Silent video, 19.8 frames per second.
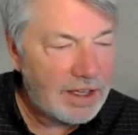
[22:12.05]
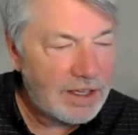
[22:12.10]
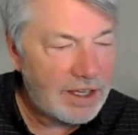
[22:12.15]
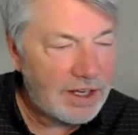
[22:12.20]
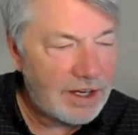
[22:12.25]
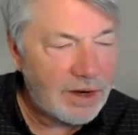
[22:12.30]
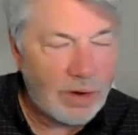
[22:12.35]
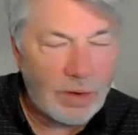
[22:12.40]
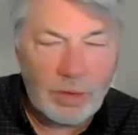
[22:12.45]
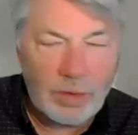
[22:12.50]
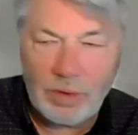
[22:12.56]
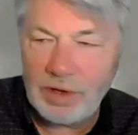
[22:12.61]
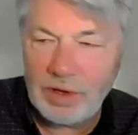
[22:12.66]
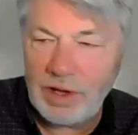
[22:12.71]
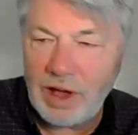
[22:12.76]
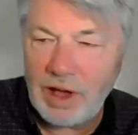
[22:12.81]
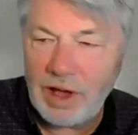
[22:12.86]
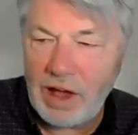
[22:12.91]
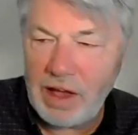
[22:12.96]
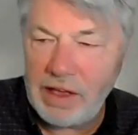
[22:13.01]
you know
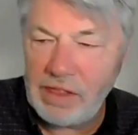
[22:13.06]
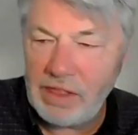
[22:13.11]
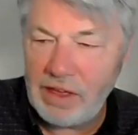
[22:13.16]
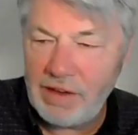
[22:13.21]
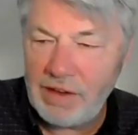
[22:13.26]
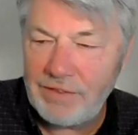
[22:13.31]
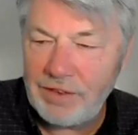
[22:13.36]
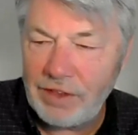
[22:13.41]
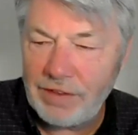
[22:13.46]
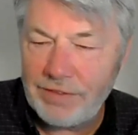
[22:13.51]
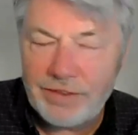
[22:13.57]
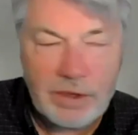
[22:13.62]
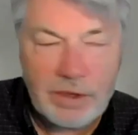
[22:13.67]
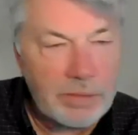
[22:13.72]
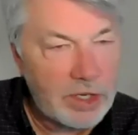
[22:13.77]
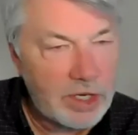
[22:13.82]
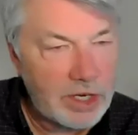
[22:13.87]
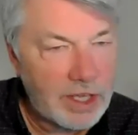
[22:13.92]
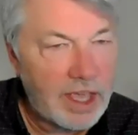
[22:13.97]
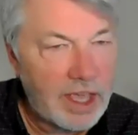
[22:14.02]
a high level of
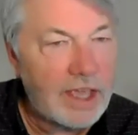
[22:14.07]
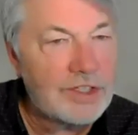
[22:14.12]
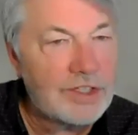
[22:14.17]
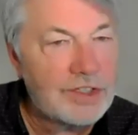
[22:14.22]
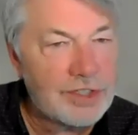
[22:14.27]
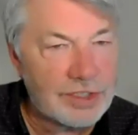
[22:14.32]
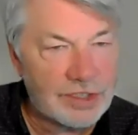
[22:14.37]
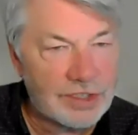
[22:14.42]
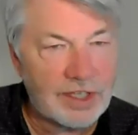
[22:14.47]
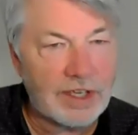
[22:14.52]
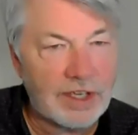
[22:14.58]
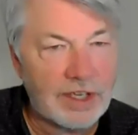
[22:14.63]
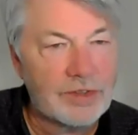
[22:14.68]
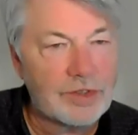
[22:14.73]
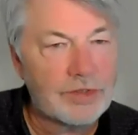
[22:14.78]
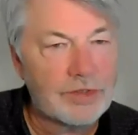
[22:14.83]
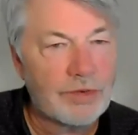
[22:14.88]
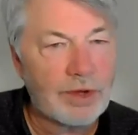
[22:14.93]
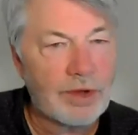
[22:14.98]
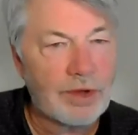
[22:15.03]
communication
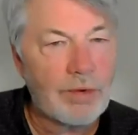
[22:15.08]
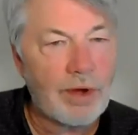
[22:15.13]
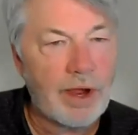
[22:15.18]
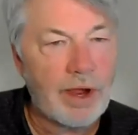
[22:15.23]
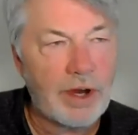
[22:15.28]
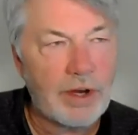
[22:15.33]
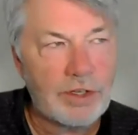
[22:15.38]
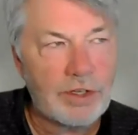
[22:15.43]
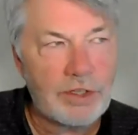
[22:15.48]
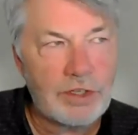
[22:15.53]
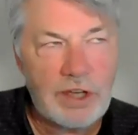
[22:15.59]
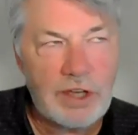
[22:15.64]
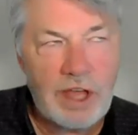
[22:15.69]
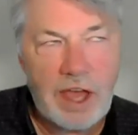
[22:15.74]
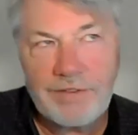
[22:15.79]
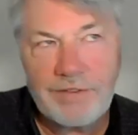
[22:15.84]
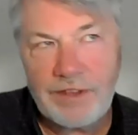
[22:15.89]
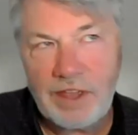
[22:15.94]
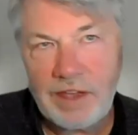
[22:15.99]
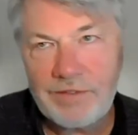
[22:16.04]
skills required you'd
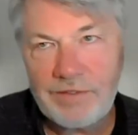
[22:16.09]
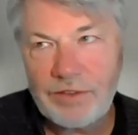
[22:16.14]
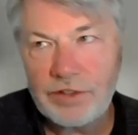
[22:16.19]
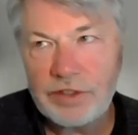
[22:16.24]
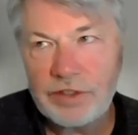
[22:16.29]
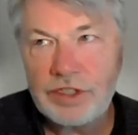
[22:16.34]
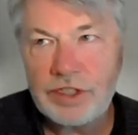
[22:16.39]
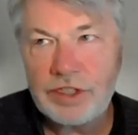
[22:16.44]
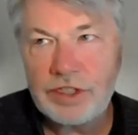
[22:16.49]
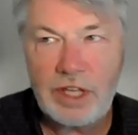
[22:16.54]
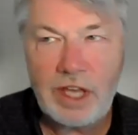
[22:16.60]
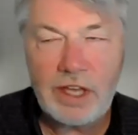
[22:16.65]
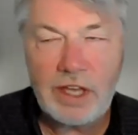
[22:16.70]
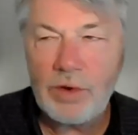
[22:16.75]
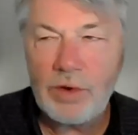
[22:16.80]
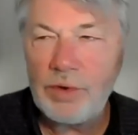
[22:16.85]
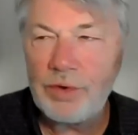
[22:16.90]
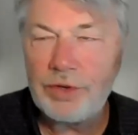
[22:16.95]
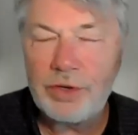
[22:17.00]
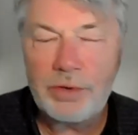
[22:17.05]
have to have good
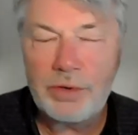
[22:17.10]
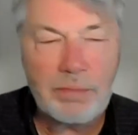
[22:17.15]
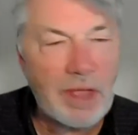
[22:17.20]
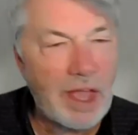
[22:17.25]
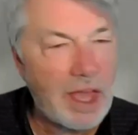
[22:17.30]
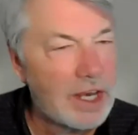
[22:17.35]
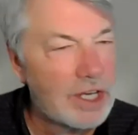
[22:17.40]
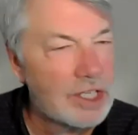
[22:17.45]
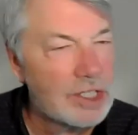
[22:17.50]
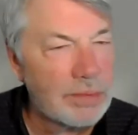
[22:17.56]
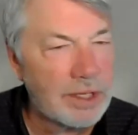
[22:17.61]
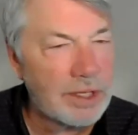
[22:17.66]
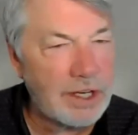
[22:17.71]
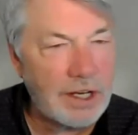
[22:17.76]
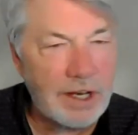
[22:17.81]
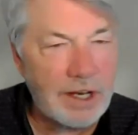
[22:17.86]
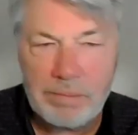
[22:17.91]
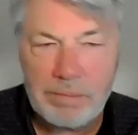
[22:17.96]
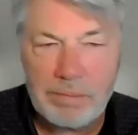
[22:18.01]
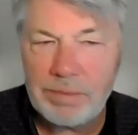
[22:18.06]
stakeholder management
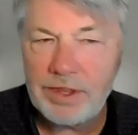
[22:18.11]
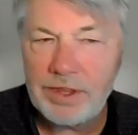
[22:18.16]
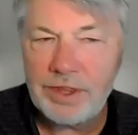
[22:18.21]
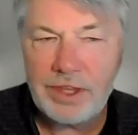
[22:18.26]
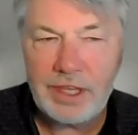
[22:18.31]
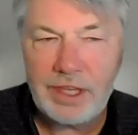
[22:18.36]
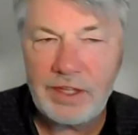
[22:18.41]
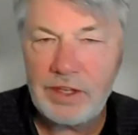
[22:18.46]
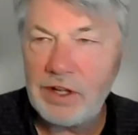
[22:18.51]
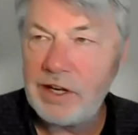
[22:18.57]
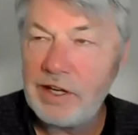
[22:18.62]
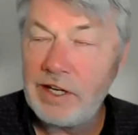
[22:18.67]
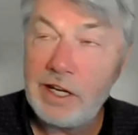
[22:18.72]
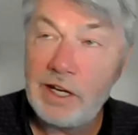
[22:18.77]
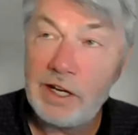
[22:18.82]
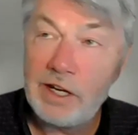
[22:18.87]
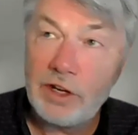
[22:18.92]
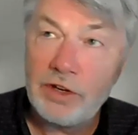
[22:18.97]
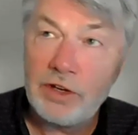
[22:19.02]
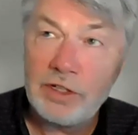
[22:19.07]
and empathy you'd
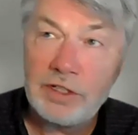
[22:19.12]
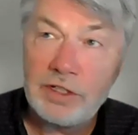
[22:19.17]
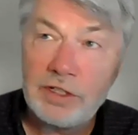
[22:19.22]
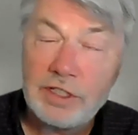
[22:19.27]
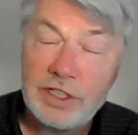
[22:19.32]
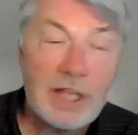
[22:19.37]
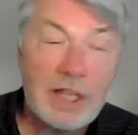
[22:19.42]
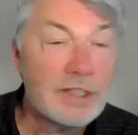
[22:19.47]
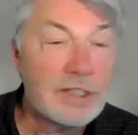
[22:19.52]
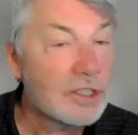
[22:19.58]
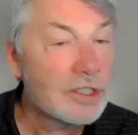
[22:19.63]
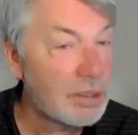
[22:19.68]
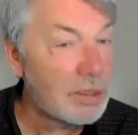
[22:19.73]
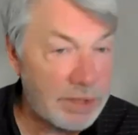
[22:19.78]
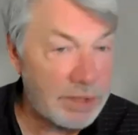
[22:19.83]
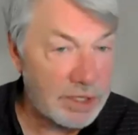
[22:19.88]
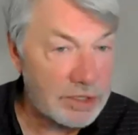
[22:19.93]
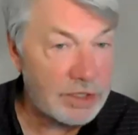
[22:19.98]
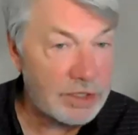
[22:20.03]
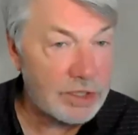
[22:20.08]
need a good sense of the
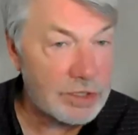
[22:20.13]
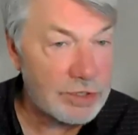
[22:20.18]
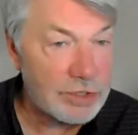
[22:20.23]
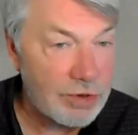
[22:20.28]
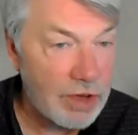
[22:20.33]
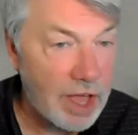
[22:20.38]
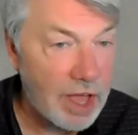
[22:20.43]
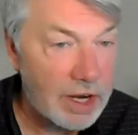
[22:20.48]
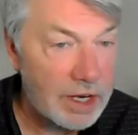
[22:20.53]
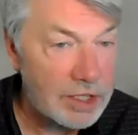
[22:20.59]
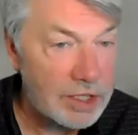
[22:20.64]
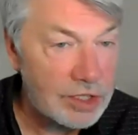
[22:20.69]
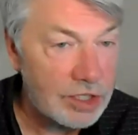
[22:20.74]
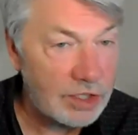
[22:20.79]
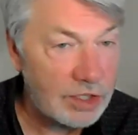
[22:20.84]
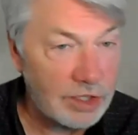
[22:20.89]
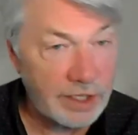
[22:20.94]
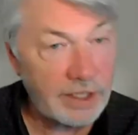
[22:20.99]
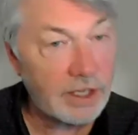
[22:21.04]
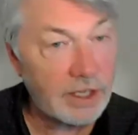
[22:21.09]
business strategy
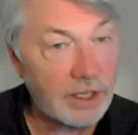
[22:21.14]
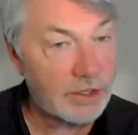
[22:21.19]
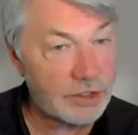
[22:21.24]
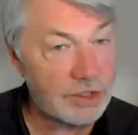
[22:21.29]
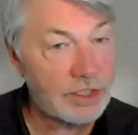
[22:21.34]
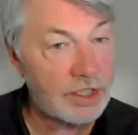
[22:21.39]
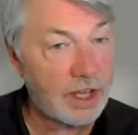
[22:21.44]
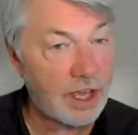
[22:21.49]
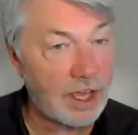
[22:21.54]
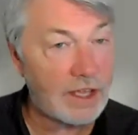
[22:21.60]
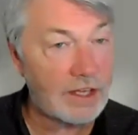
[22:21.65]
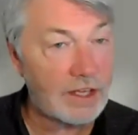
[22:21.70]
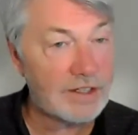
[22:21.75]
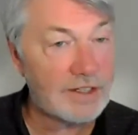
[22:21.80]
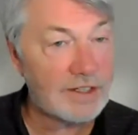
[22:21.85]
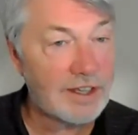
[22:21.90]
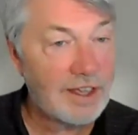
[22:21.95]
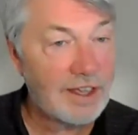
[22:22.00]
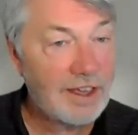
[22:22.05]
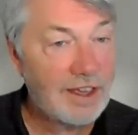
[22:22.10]
you need to
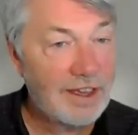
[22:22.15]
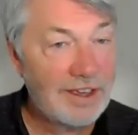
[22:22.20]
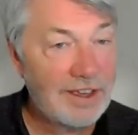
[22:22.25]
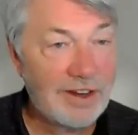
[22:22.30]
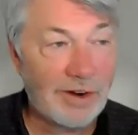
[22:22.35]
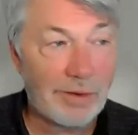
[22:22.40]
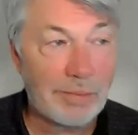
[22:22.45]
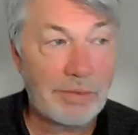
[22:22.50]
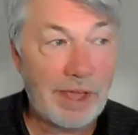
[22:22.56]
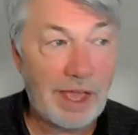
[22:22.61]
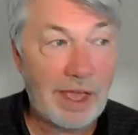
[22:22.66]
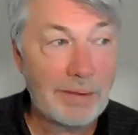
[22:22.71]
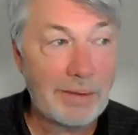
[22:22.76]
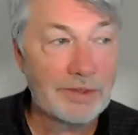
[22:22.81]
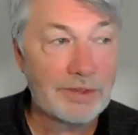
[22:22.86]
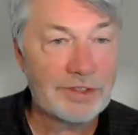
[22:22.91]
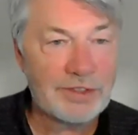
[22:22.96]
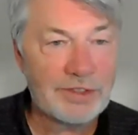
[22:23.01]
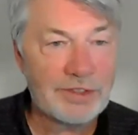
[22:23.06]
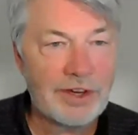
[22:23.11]
understand you know be
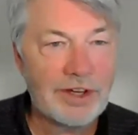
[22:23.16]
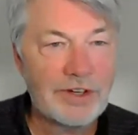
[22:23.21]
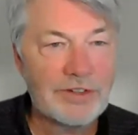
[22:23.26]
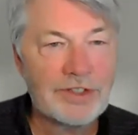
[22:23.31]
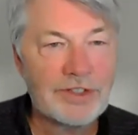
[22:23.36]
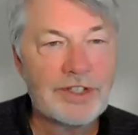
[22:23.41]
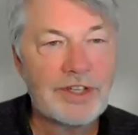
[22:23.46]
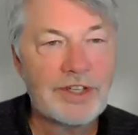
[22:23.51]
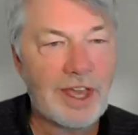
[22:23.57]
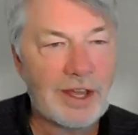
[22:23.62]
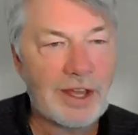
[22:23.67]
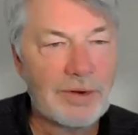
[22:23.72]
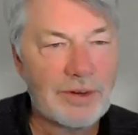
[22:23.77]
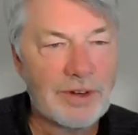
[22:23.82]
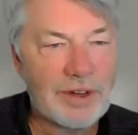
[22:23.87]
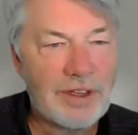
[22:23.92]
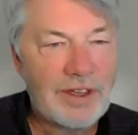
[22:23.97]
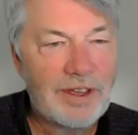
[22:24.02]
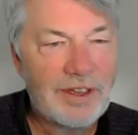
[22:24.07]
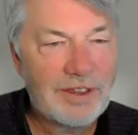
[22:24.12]
able to
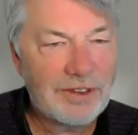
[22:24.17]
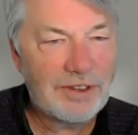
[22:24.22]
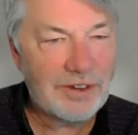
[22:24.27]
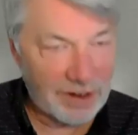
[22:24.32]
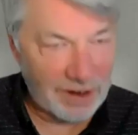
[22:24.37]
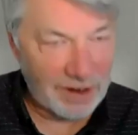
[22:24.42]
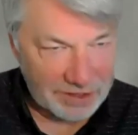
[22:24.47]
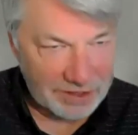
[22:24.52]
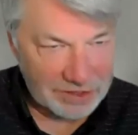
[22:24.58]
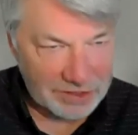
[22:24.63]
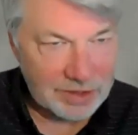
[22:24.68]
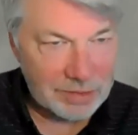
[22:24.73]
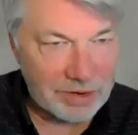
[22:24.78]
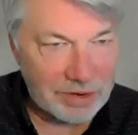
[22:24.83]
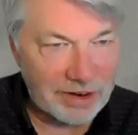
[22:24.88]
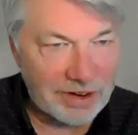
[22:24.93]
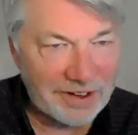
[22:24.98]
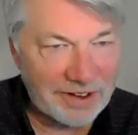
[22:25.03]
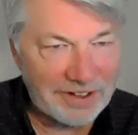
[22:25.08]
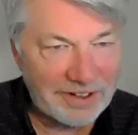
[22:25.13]
understand your
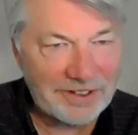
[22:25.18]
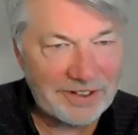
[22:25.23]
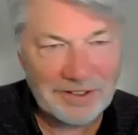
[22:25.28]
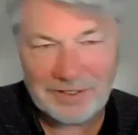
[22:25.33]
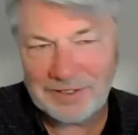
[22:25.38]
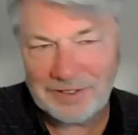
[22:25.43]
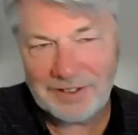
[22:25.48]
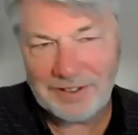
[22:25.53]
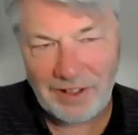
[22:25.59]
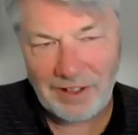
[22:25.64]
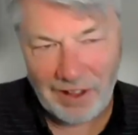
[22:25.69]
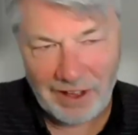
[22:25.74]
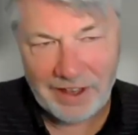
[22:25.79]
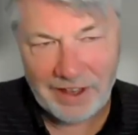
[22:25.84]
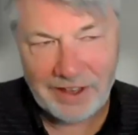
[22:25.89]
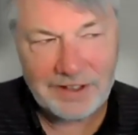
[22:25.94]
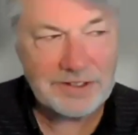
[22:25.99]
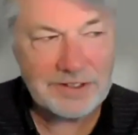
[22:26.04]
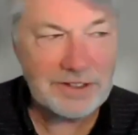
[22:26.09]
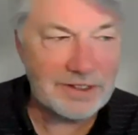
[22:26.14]
customer and your
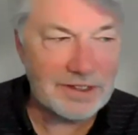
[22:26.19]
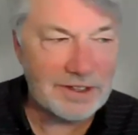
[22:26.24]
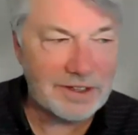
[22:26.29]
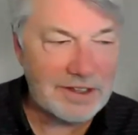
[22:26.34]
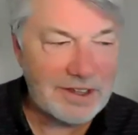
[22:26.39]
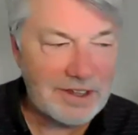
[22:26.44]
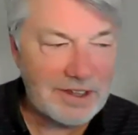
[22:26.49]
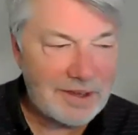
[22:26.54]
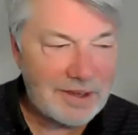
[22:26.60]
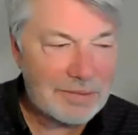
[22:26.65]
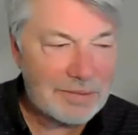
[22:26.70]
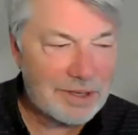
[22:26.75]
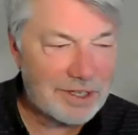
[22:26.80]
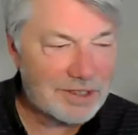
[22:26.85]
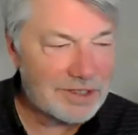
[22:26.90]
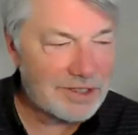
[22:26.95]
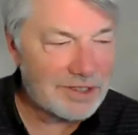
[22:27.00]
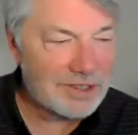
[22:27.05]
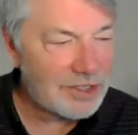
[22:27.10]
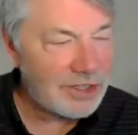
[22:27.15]
client and the
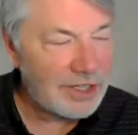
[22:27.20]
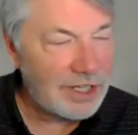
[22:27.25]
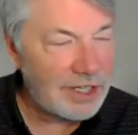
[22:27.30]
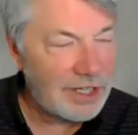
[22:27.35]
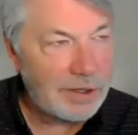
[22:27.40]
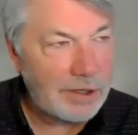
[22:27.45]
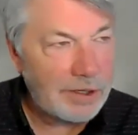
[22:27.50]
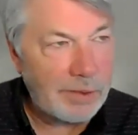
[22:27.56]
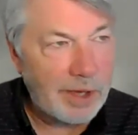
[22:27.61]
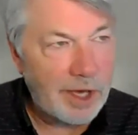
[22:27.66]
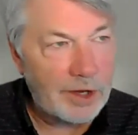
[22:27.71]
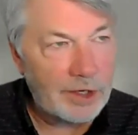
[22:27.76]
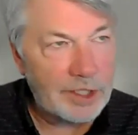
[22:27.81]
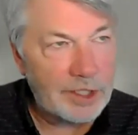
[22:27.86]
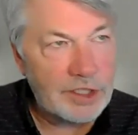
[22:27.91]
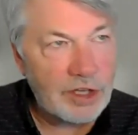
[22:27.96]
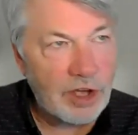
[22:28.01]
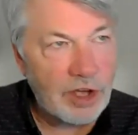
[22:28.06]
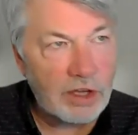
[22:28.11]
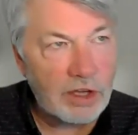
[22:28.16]
business you need to be able
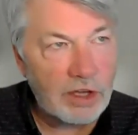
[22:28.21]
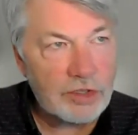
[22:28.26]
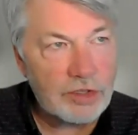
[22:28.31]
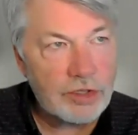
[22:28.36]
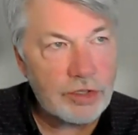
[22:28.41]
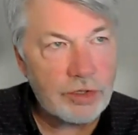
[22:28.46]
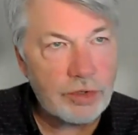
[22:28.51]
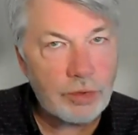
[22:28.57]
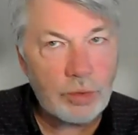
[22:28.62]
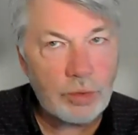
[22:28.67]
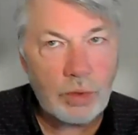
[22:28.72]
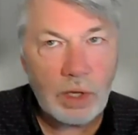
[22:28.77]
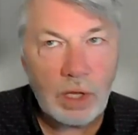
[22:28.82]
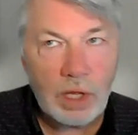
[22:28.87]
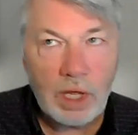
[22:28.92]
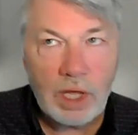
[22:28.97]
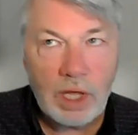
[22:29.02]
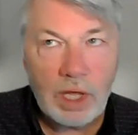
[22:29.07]
to talk to